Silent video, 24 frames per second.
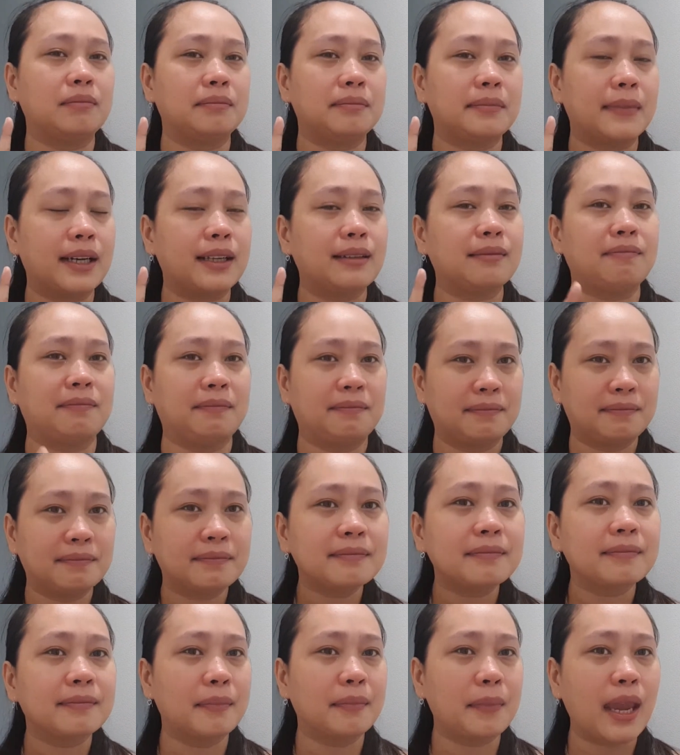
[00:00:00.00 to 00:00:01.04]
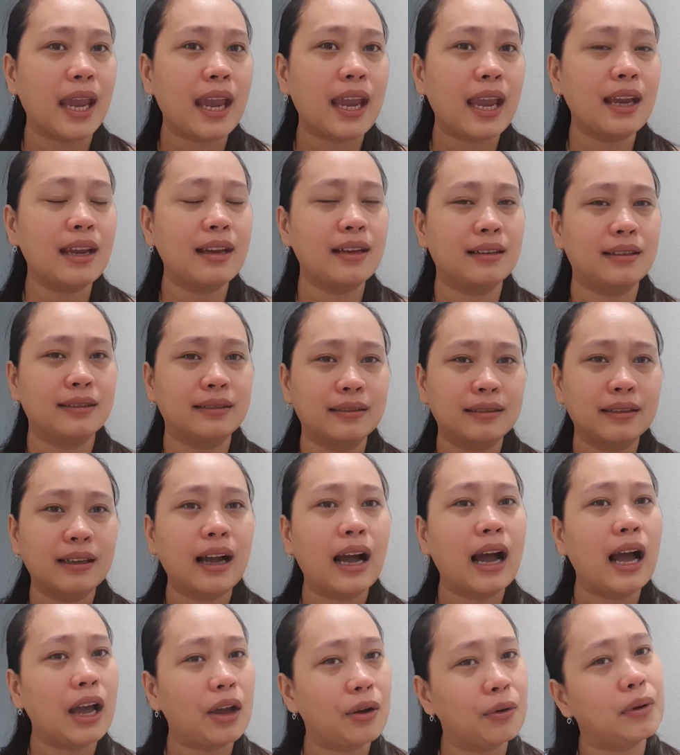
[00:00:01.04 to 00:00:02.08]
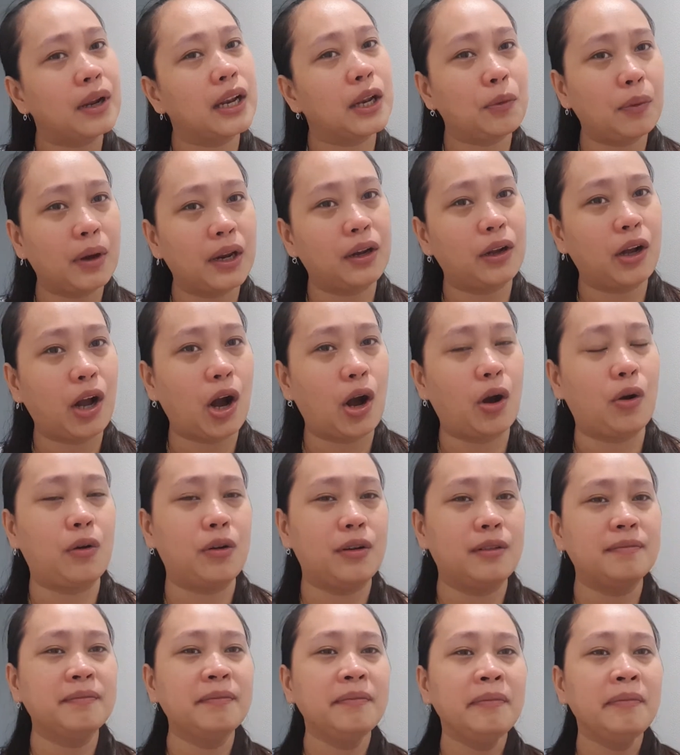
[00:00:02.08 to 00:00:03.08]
But me, I really want to go.